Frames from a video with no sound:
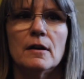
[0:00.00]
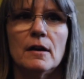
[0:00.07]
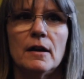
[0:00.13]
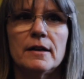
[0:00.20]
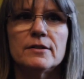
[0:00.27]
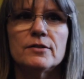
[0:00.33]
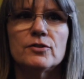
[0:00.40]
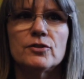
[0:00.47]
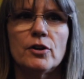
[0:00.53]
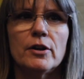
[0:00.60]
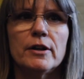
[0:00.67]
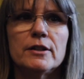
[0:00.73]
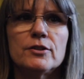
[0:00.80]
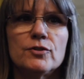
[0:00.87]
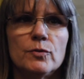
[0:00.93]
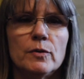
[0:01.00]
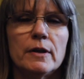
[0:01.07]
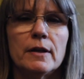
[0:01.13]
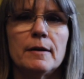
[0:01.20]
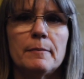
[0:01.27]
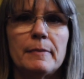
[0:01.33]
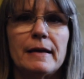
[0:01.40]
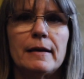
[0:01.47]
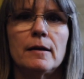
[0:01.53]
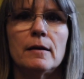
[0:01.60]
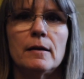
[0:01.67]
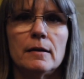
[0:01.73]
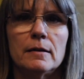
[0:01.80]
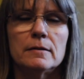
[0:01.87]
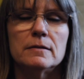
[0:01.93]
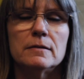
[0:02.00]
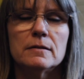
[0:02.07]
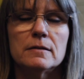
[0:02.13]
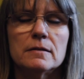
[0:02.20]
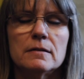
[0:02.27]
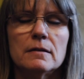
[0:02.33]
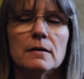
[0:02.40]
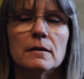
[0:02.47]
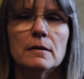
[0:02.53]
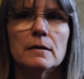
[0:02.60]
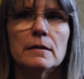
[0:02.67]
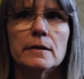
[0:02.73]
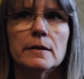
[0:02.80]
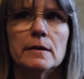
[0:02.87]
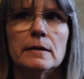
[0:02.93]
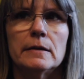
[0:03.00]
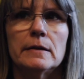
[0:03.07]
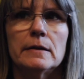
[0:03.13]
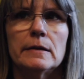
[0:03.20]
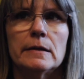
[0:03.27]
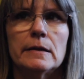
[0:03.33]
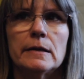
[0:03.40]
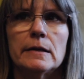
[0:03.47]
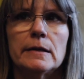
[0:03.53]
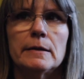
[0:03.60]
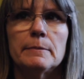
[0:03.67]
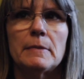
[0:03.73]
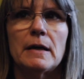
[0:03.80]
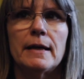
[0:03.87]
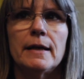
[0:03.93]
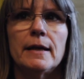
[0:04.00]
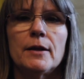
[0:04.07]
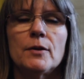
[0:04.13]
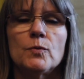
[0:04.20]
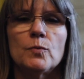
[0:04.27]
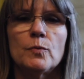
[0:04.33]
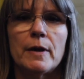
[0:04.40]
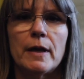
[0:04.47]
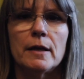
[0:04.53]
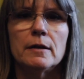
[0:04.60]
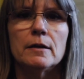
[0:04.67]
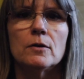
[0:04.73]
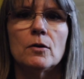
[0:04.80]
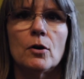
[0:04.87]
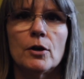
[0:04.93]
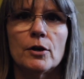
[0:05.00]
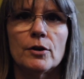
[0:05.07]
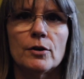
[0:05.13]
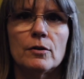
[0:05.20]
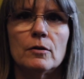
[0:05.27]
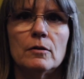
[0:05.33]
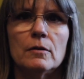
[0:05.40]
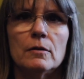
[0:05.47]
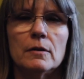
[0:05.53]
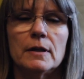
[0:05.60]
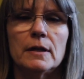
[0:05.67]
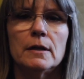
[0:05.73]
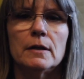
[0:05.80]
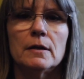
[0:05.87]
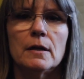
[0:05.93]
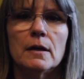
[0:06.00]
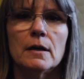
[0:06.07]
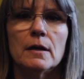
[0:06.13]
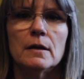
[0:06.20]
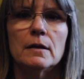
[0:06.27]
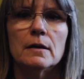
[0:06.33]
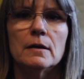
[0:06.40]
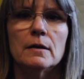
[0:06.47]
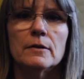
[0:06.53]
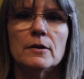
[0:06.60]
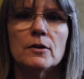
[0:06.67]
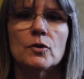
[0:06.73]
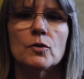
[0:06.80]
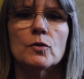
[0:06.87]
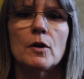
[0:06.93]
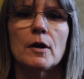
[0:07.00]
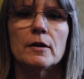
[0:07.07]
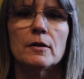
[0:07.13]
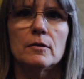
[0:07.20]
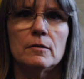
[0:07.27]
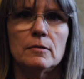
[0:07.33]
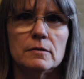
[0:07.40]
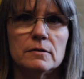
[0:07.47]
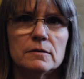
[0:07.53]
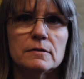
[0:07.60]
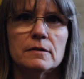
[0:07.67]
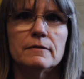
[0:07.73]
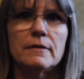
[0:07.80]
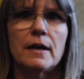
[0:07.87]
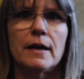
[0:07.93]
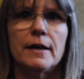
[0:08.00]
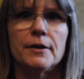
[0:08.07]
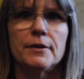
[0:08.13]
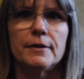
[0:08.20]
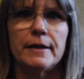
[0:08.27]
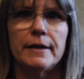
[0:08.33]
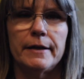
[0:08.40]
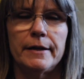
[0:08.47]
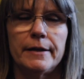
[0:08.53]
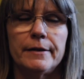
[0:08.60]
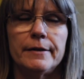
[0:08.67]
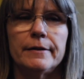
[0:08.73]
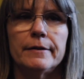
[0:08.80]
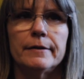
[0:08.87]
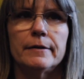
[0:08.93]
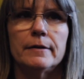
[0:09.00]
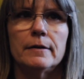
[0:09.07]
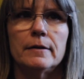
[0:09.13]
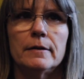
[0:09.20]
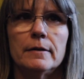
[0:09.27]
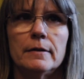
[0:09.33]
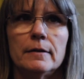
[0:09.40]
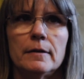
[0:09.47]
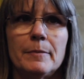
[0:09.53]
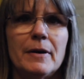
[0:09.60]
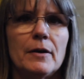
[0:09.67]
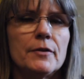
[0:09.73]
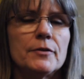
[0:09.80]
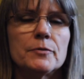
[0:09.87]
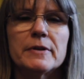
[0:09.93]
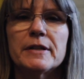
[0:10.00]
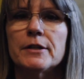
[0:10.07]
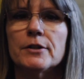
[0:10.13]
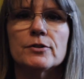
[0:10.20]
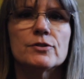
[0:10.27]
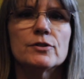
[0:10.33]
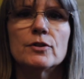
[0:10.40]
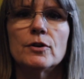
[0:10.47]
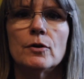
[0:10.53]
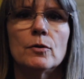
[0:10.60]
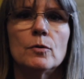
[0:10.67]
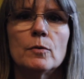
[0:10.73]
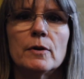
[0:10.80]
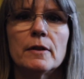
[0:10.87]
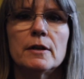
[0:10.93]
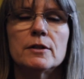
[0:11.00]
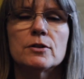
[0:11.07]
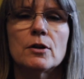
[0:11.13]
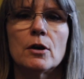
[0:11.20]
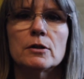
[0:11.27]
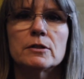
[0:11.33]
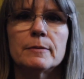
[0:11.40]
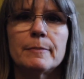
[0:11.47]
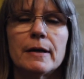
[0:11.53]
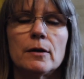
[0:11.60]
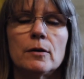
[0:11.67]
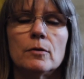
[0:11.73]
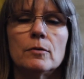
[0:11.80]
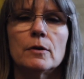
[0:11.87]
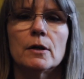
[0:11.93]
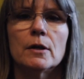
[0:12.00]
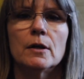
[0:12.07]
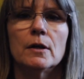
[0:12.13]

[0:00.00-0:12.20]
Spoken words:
I started doing it because I had read an article in the Chronicles of Higher Ed about 3 years ago where they talked about